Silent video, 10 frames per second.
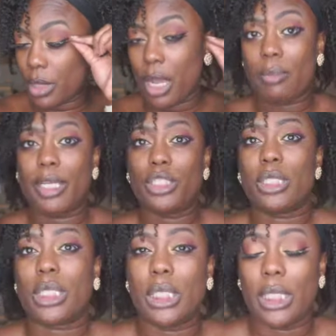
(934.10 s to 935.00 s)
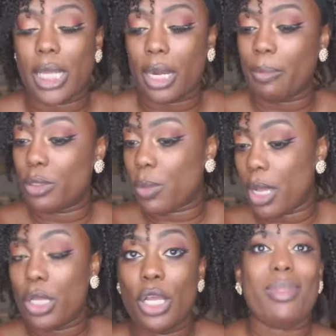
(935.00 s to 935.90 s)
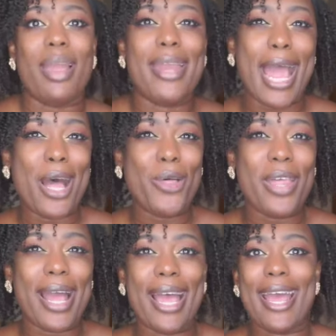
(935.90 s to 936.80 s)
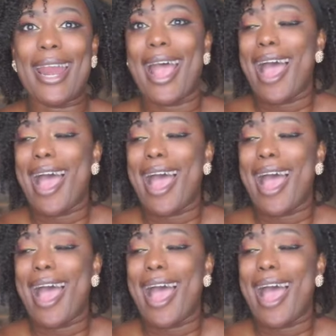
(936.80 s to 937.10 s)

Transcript: I'll make sure to clean that up as well. Now that